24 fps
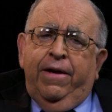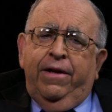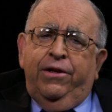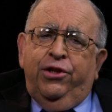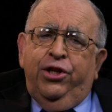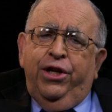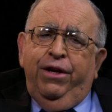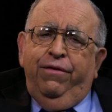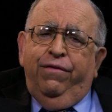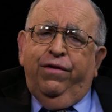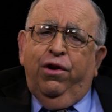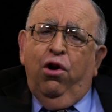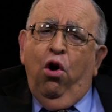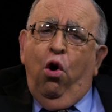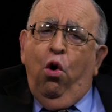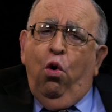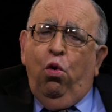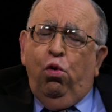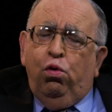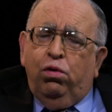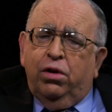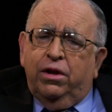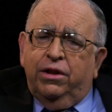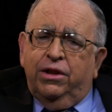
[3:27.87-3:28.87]
chief
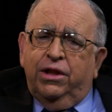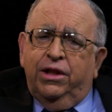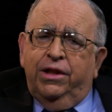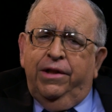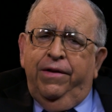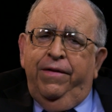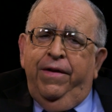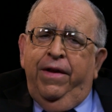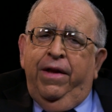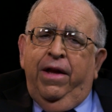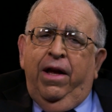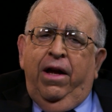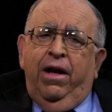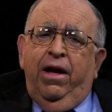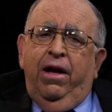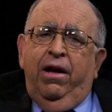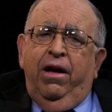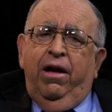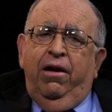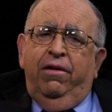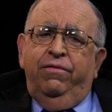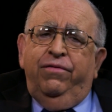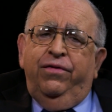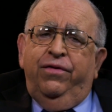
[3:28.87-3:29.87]
goals
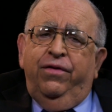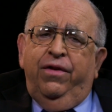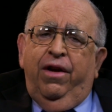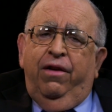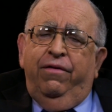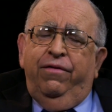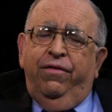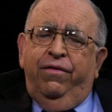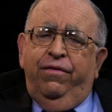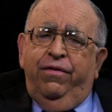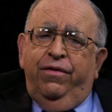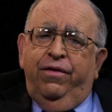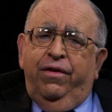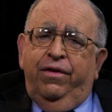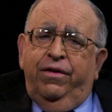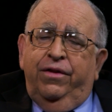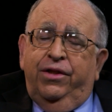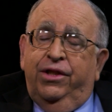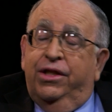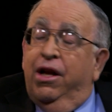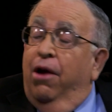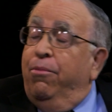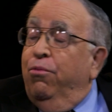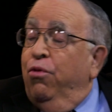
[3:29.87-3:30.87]
of
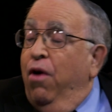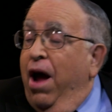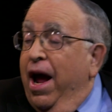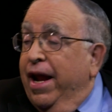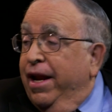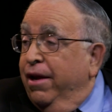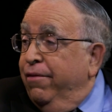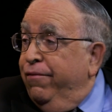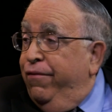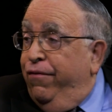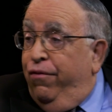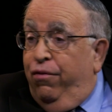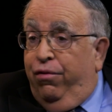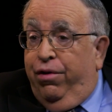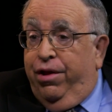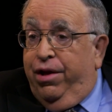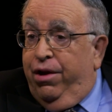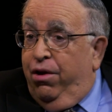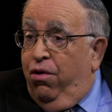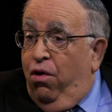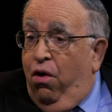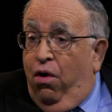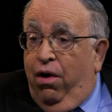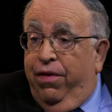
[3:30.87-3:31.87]
some writing for
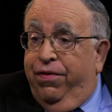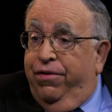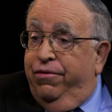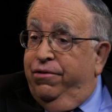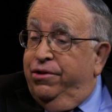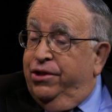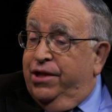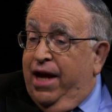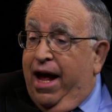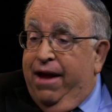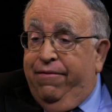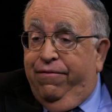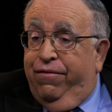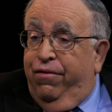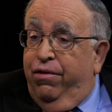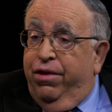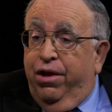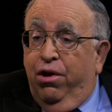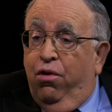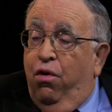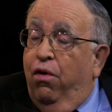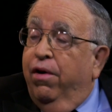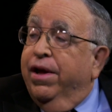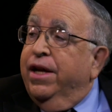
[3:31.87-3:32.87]
the authors and for
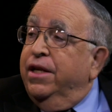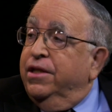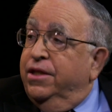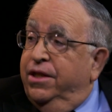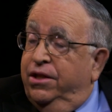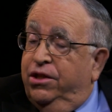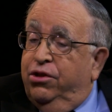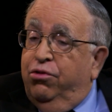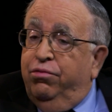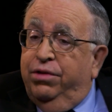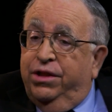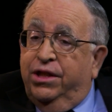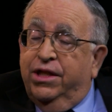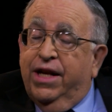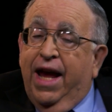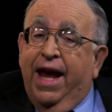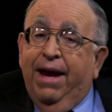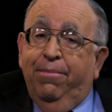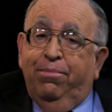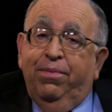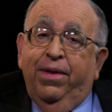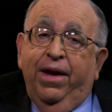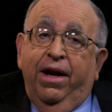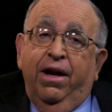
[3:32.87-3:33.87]
the audience is to
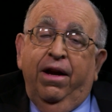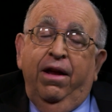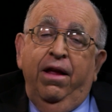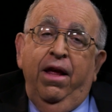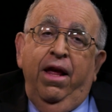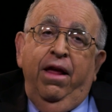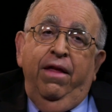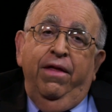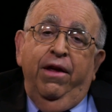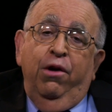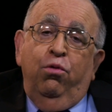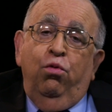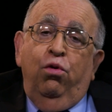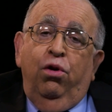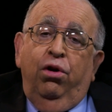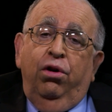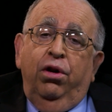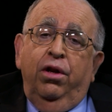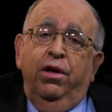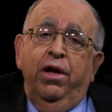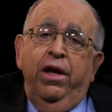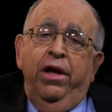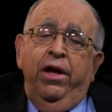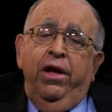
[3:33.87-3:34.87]
escape their
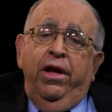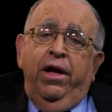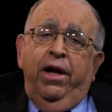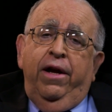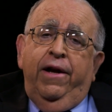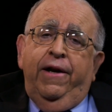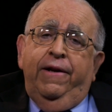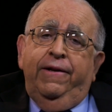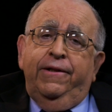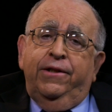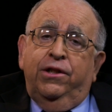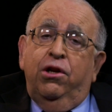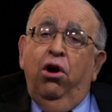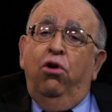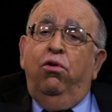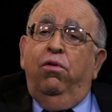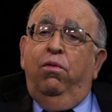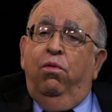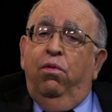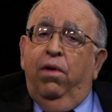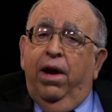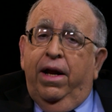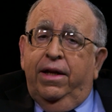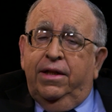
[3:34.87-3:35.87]
world. So
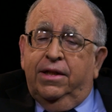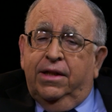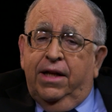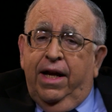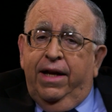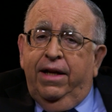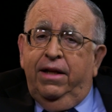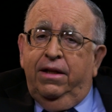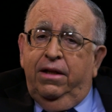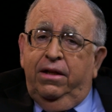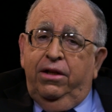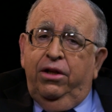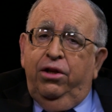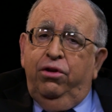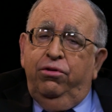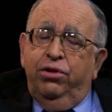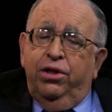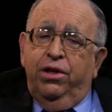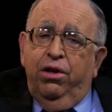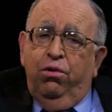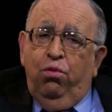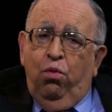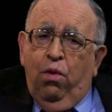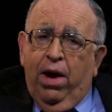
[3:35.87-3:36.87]
what I'd say,
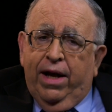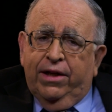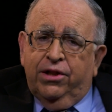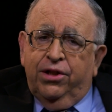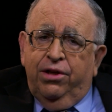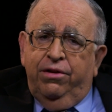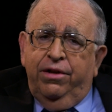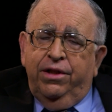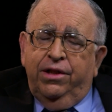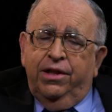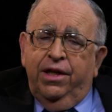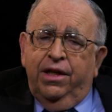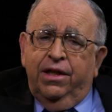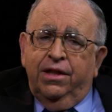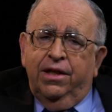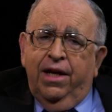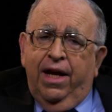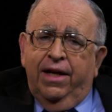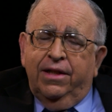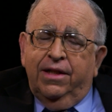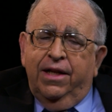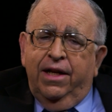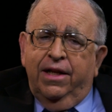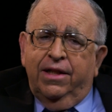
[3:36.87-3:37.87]
using the Western as
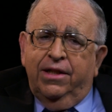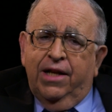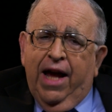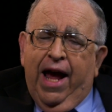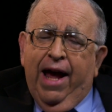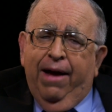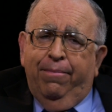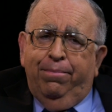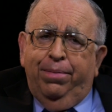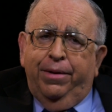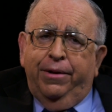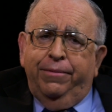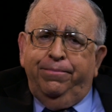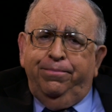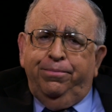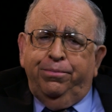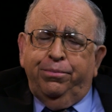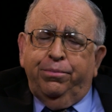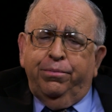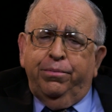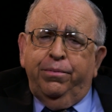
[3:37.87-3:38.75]
an example,